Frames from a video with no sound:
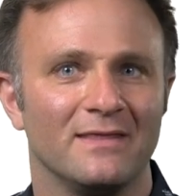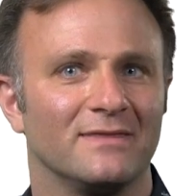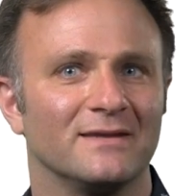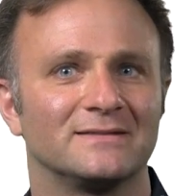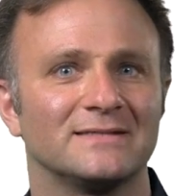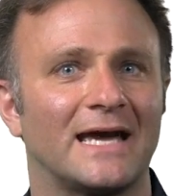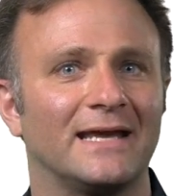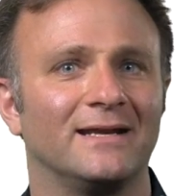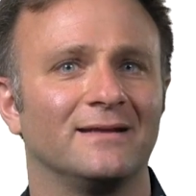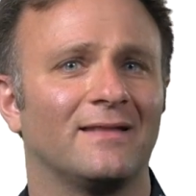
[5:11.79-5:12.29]

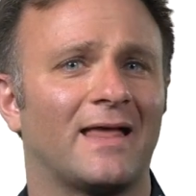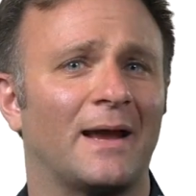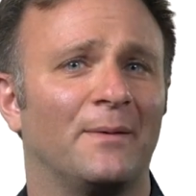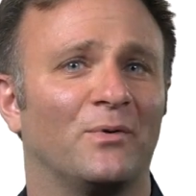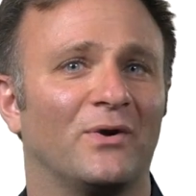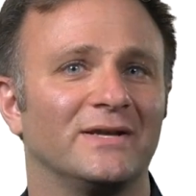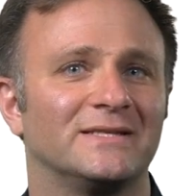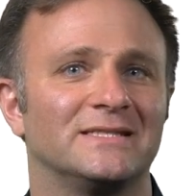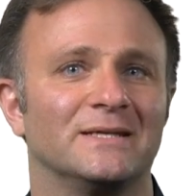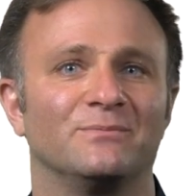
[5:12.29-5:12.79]
The sign-in
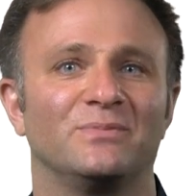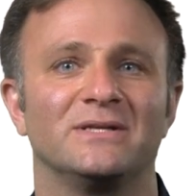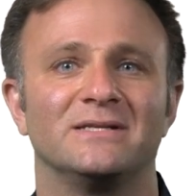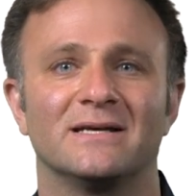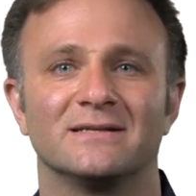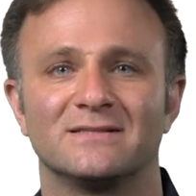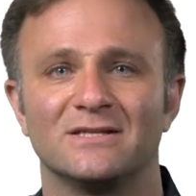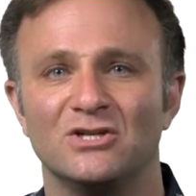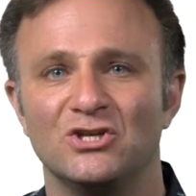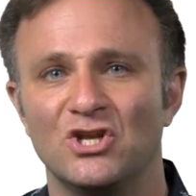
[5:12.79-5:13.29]
library simply
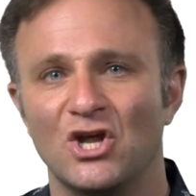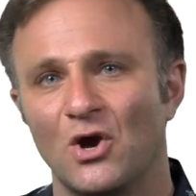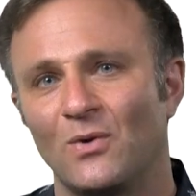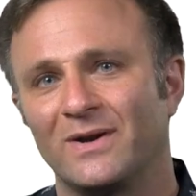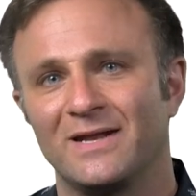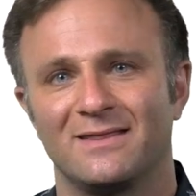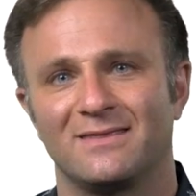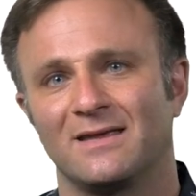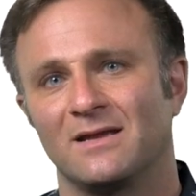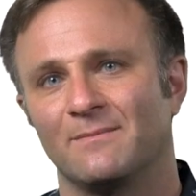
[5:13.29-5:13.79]
doesn't know
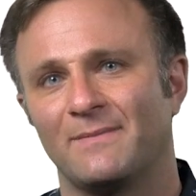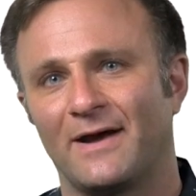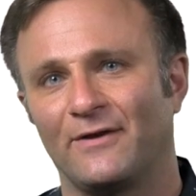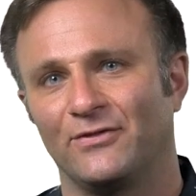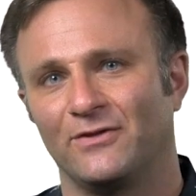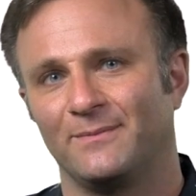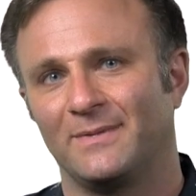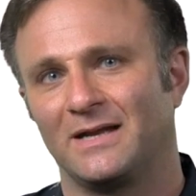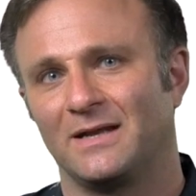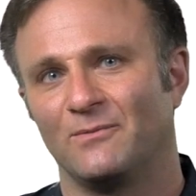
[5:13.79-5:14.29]
anything
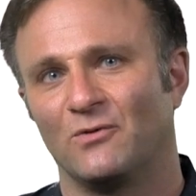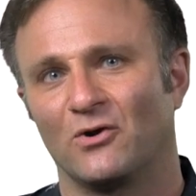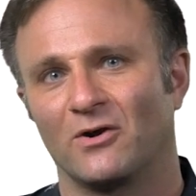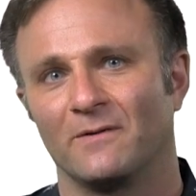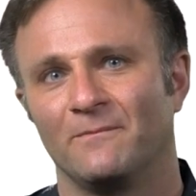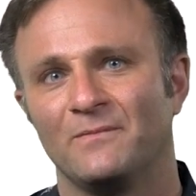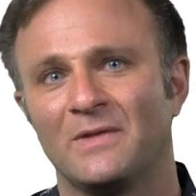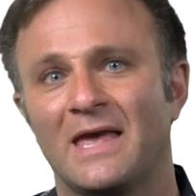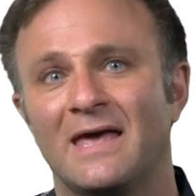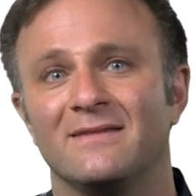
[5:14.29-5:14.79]
about them
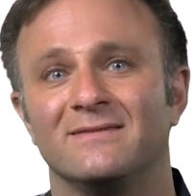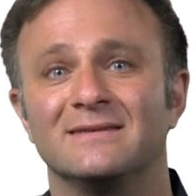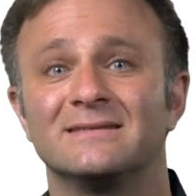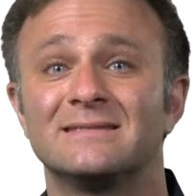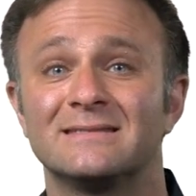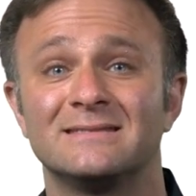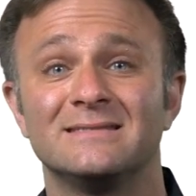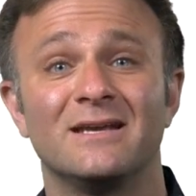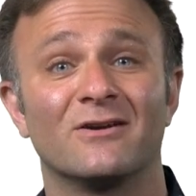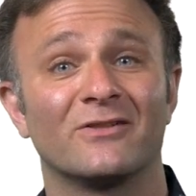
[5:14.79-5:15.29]
anymore.
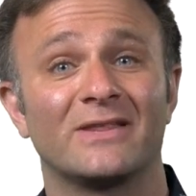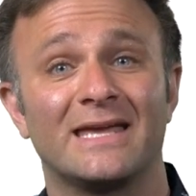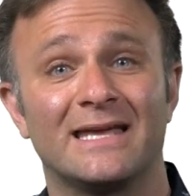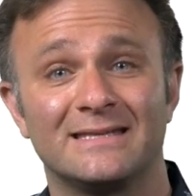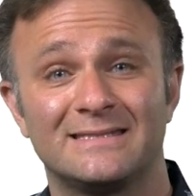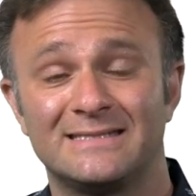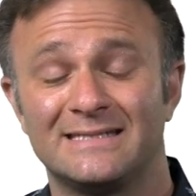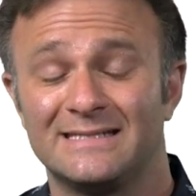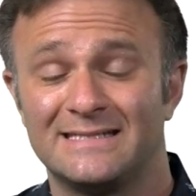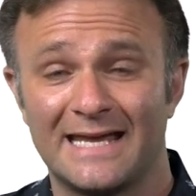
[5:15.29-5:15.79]
This is nearly
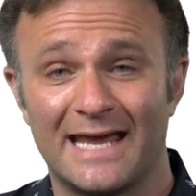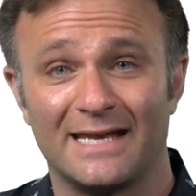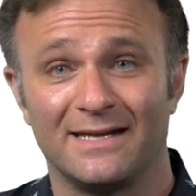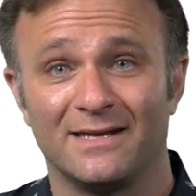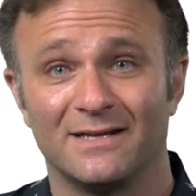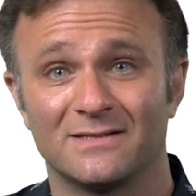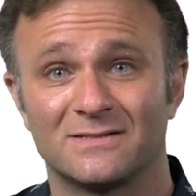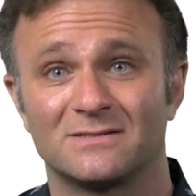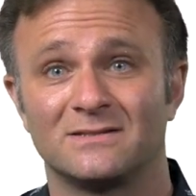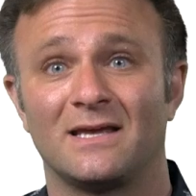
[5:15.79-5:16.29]

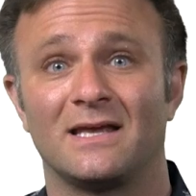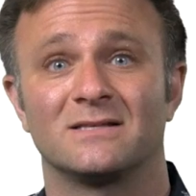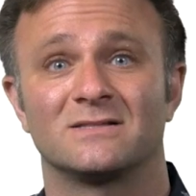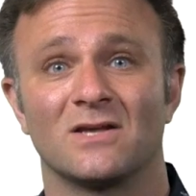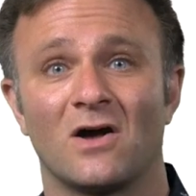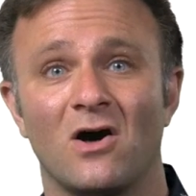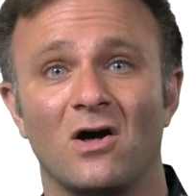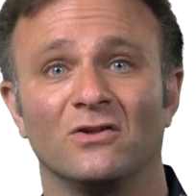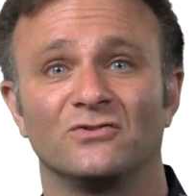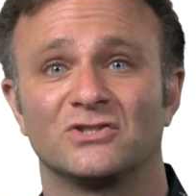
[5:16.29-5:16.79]
instantaneous.
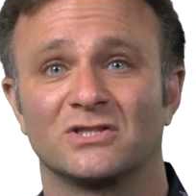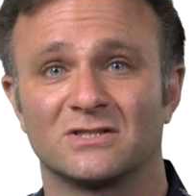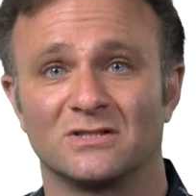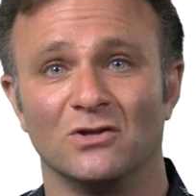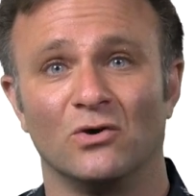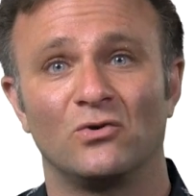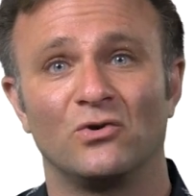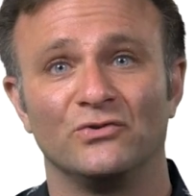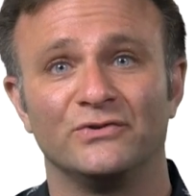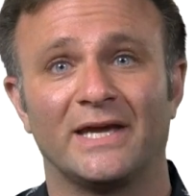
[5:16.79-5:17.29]
It's all just
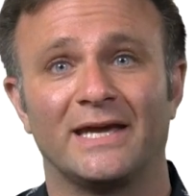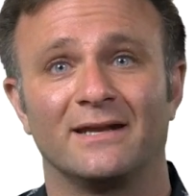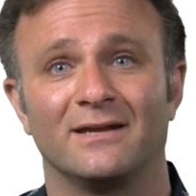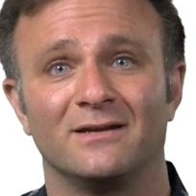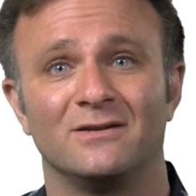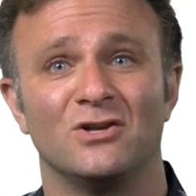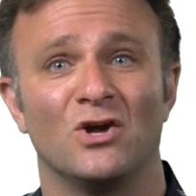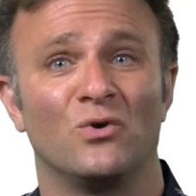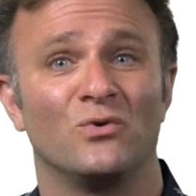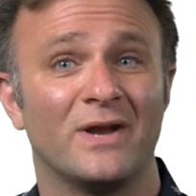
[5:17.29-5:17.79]
local
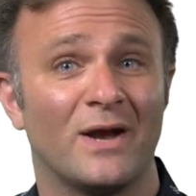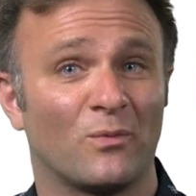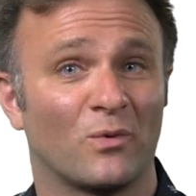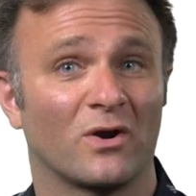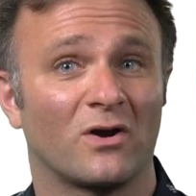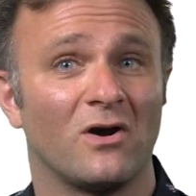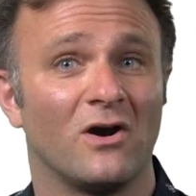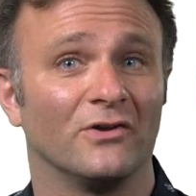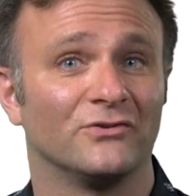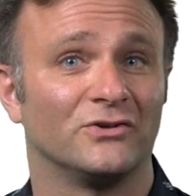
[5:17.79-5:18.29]
data, no
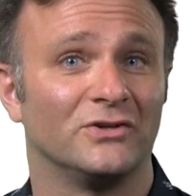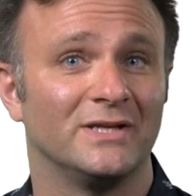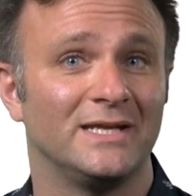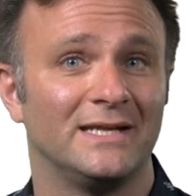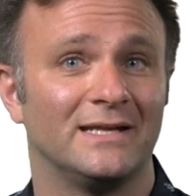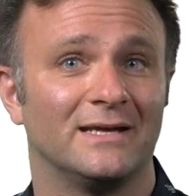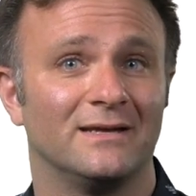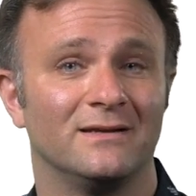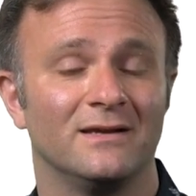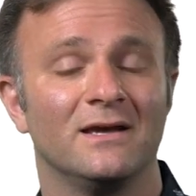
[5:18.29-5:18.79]
network calls are
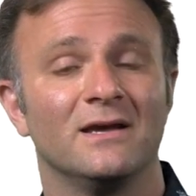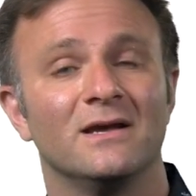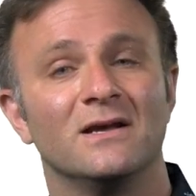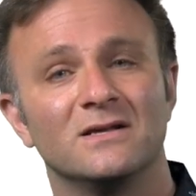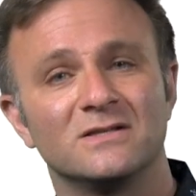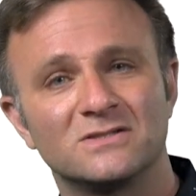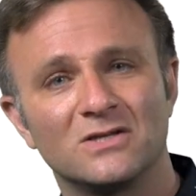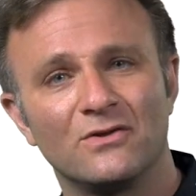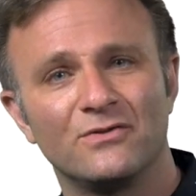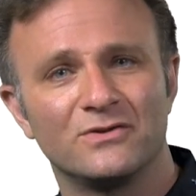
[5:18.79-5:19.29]
needed,
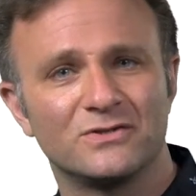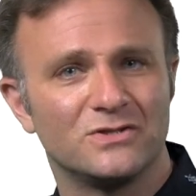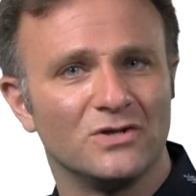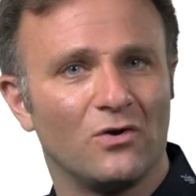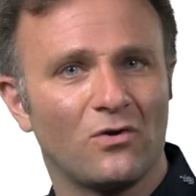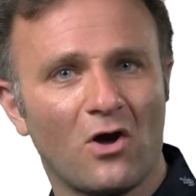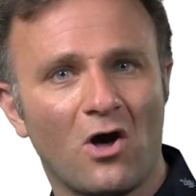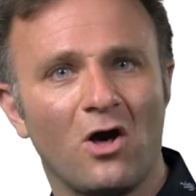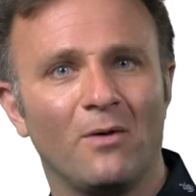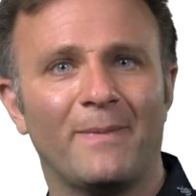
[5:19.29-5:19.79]
so there's
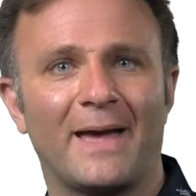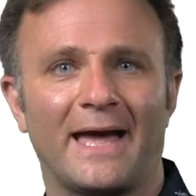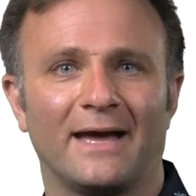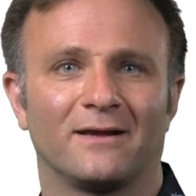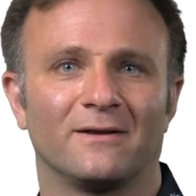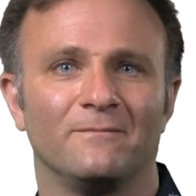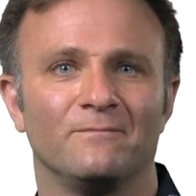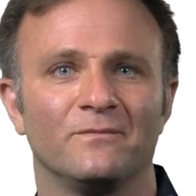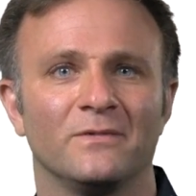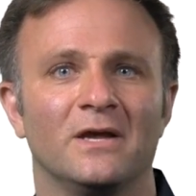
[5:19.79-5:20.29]
no callback.